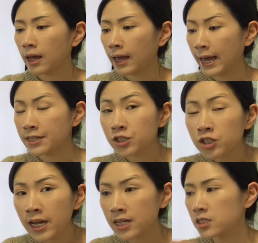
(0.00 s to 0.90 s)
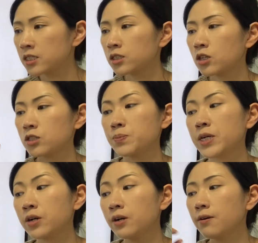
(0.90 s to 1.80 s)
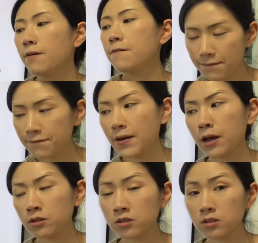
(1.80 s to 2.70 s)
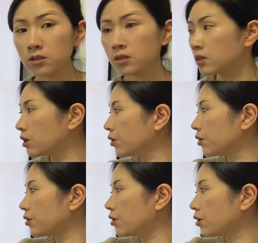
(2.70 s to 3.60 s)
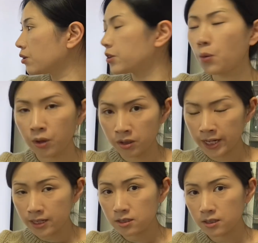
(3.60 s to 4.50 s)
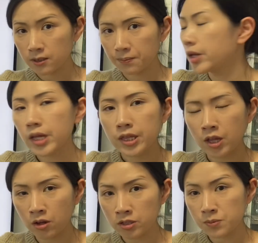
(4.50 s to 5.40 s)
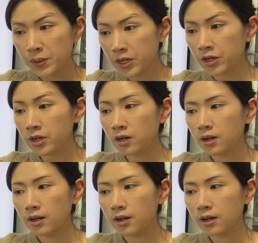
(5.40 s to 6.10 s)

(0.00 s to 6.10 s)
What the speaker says: As soon as the speaker found the wallet, the speaker